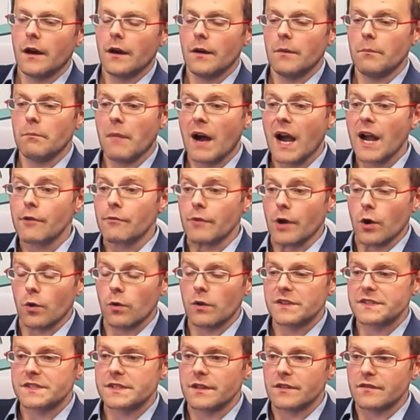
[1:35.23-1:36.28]
My
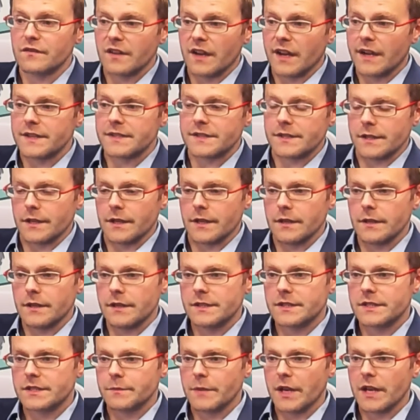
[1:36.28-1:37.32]
role as an advisor
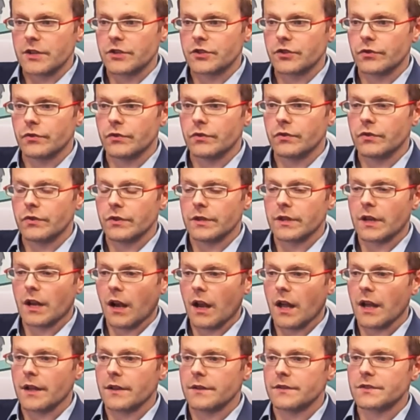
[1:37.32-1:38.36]
is to make sure that
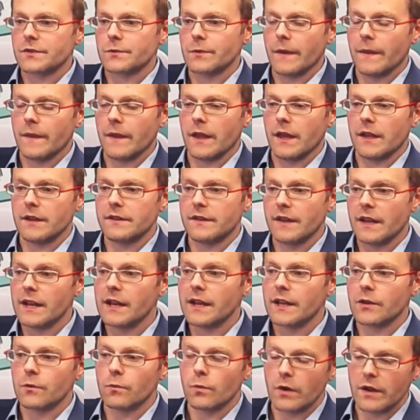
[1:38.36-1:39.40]
clients, when they're
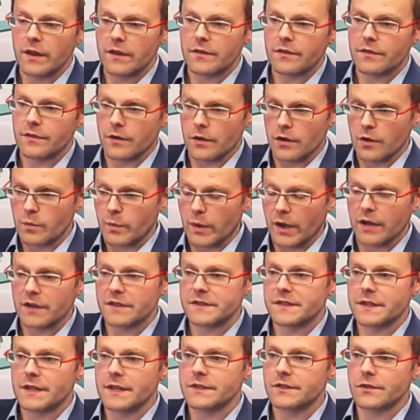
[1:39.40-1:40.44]
dealing with third
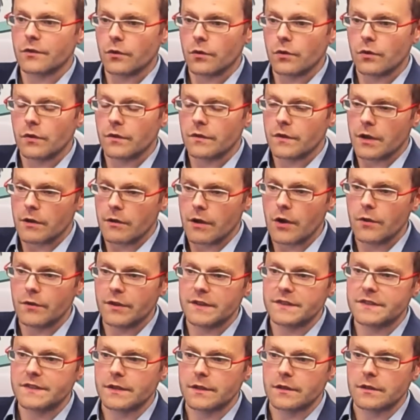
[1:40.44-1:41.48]
parties or their own
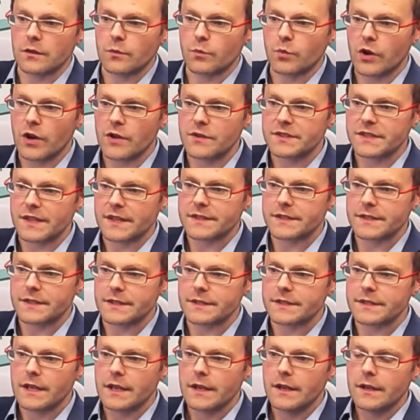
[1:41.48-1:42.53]
internal
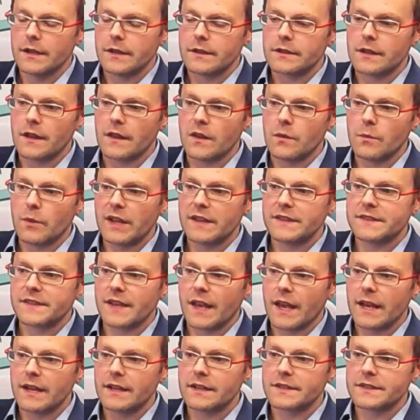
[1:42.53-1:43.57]
processes, that they
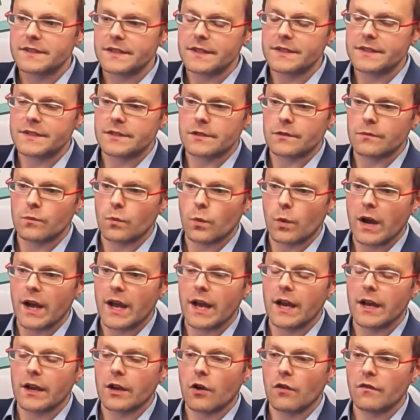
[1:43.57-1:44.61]
maintain a system
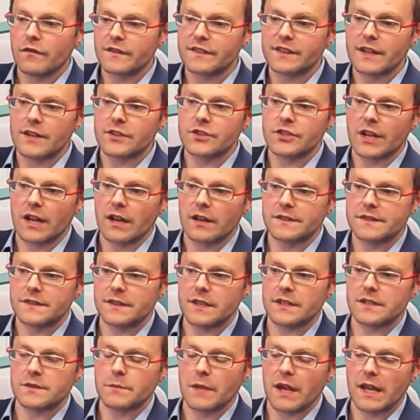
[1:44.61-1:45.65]
where
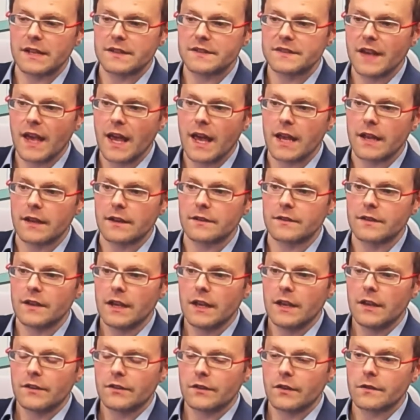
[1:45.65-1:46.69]
confidentiality is maintained
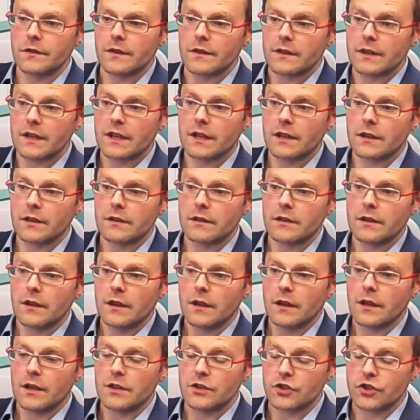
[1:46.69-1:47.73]
so that they
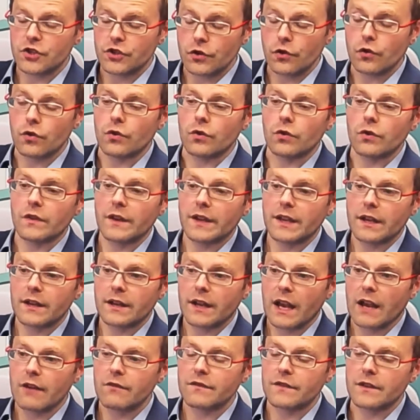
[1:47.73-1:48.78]
can ensure they can
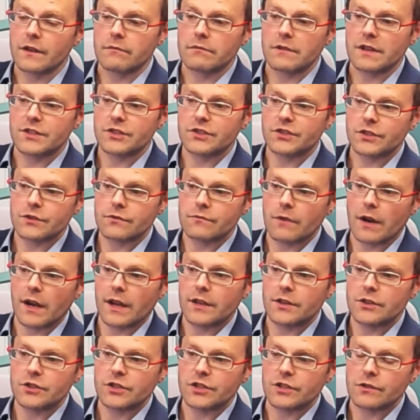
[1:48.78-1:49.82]
have their registered
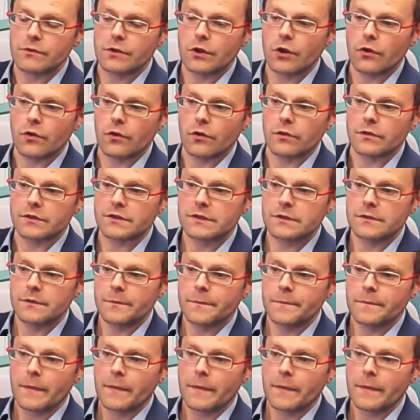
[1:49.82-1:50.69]
right in due course.